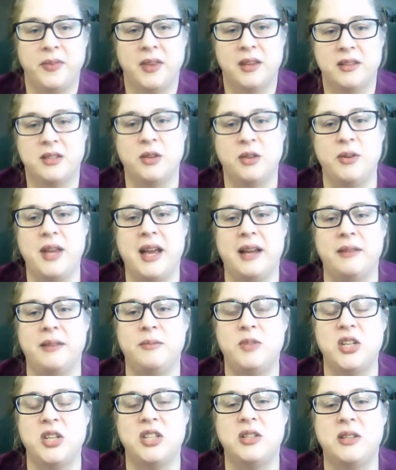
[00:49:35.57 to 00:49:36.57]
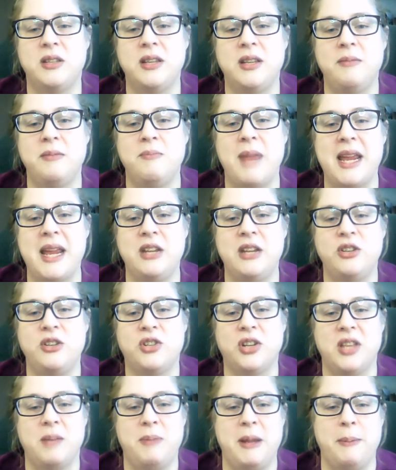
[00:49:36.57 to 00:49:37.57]
So yeah, just making
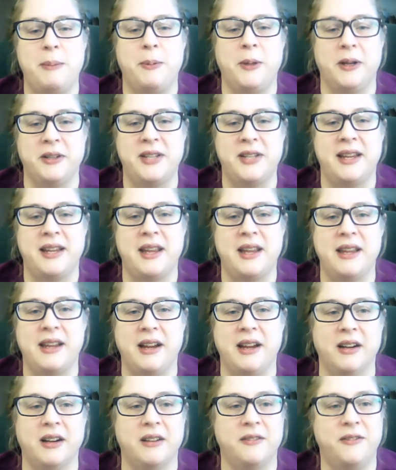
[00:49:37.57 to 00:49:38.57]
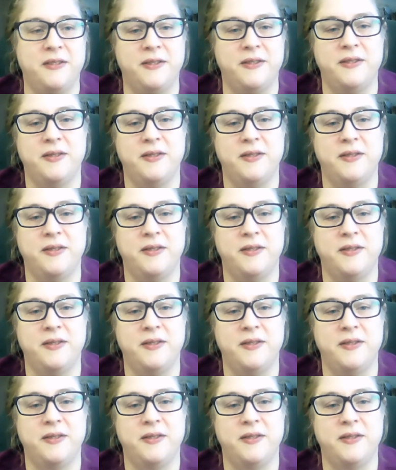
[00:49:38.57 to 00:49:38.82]
sure that people are taken care of.